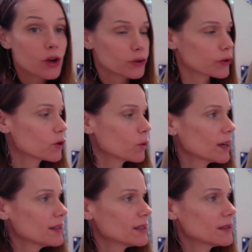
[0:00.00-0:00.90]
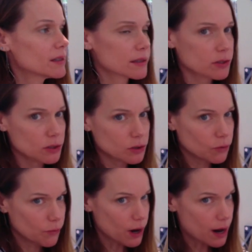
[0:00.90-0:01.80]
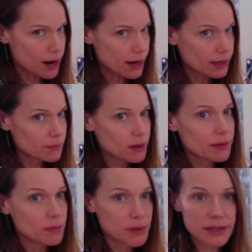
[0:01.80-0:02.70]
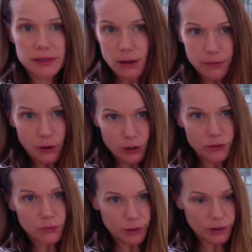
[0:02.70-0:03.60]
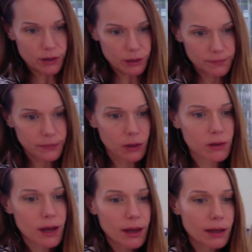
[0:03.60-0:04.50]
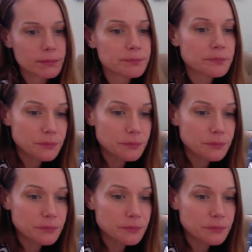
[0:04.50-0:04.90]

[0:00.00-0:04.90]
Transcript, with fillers: you're going to describe the piece of artwork. Okay.